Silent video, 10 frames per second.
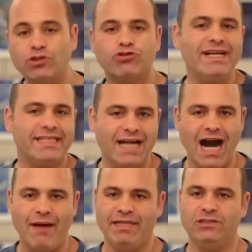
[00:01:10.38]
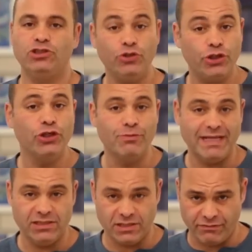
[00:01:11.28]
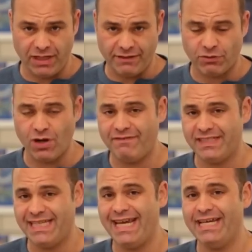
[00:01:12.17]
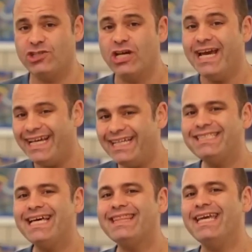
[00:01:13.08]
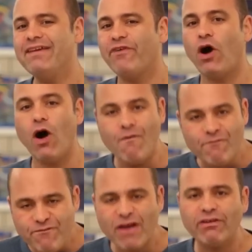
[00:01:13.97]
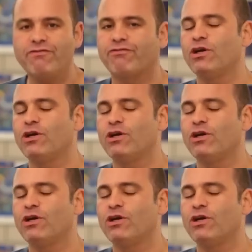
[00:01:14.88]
Now, a trait common to humans of running for office age is that they've very